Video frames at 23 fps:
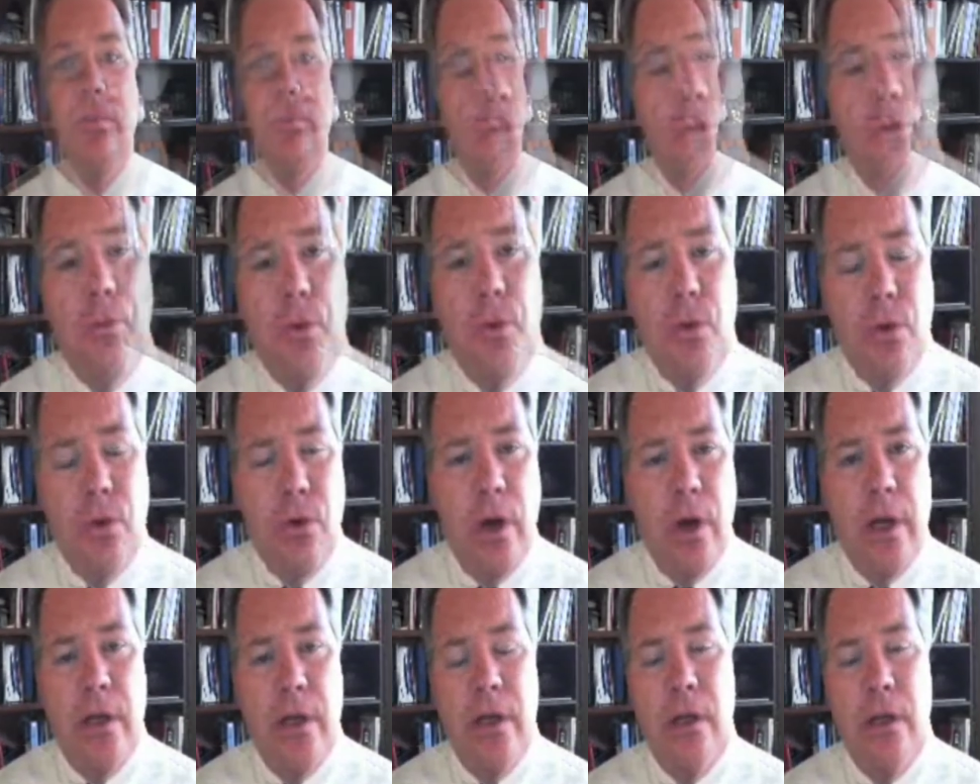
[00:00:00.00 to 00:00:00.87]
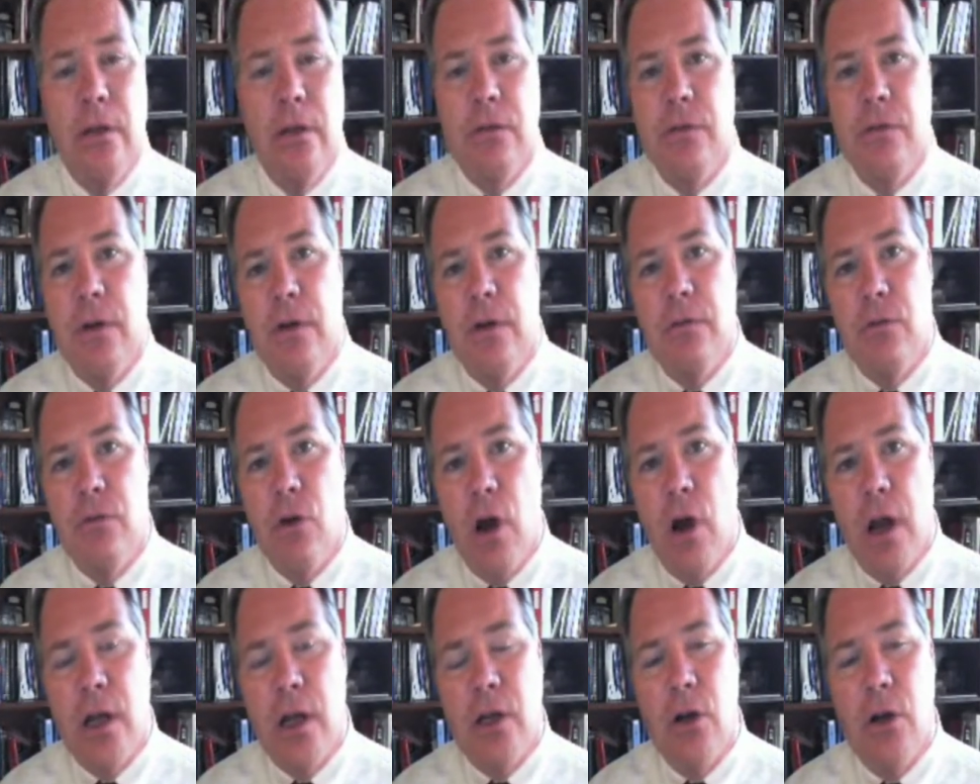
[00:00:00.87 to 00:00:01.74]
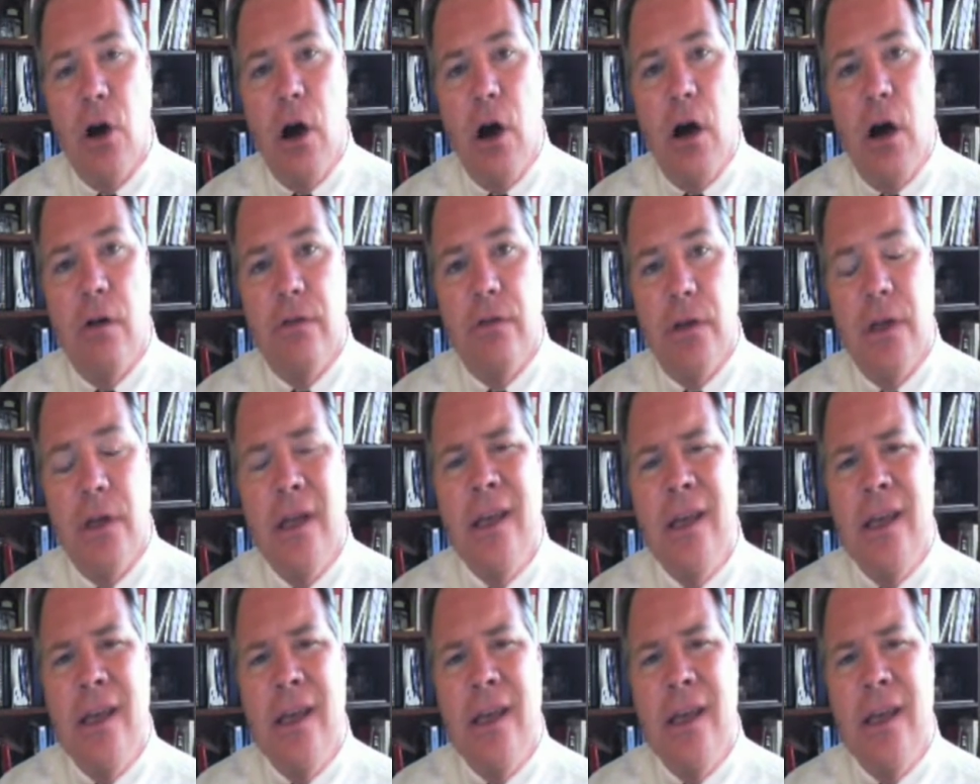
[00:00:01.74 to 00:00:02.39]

As a group, do a great deal of, of chronic cough.